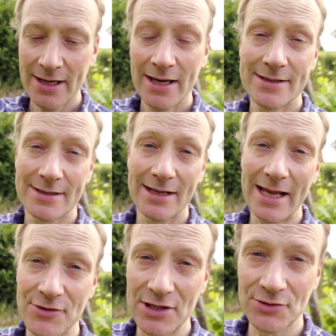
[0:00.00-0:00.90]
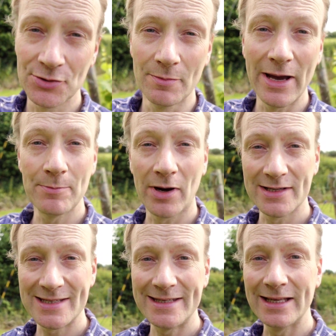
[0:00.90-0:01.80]
It's an electric tool made by
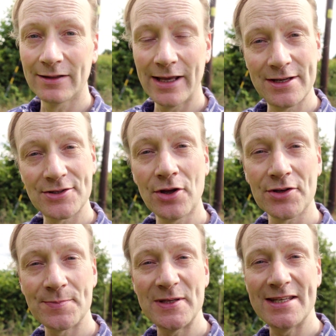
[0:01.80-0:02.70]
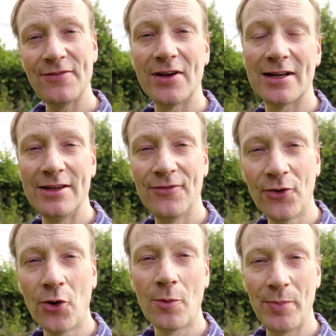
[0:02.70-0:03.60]
Stihl, and it's not specifically
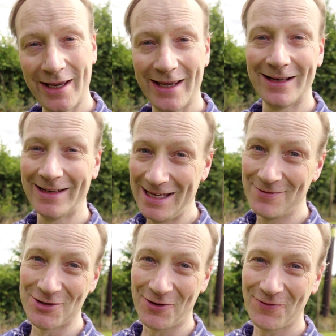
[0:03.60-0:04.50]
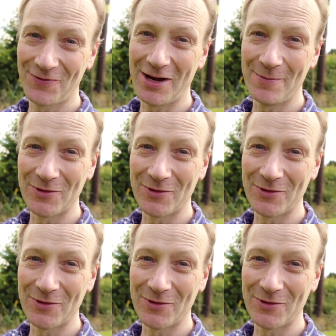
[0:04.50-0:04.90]
for picking leaves off